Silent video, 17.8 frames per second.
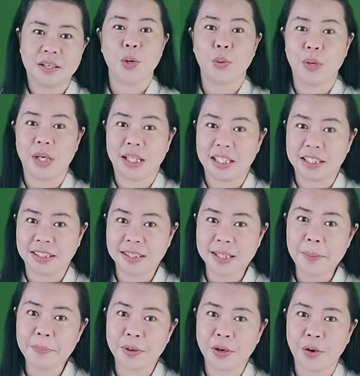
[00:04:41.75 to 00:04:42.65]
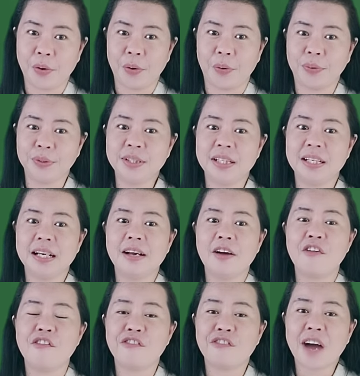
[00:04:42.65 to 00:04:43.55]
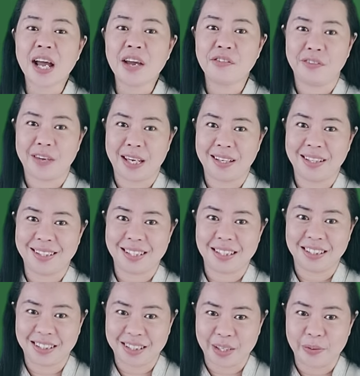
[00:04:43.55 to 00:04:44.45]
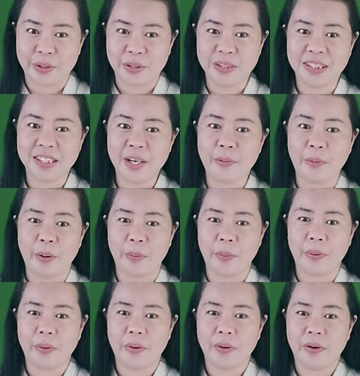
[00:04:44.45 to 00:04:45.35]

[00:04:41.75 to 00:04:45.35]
with a zip code 5800.